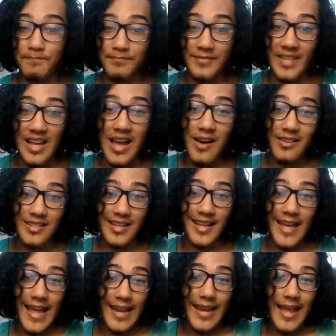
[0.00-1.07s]
I was like,
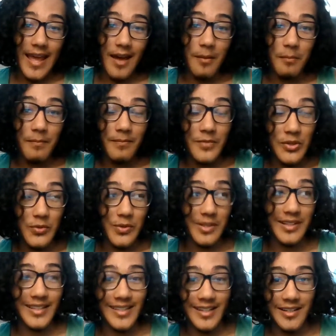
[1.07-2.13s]
God damn, you really
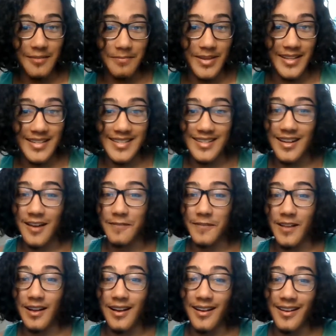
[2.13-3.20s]
done pissed off
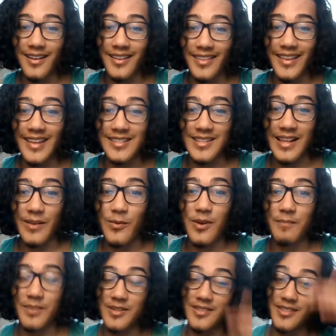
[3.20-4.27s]
Law, and that's like one
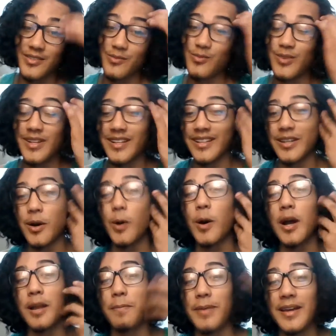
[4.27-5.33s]
person you really don't
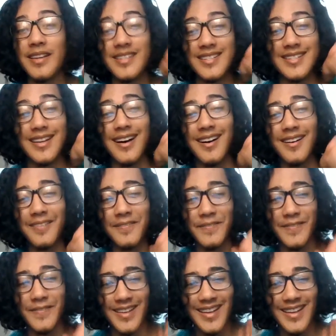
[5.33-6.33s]
want to piss off,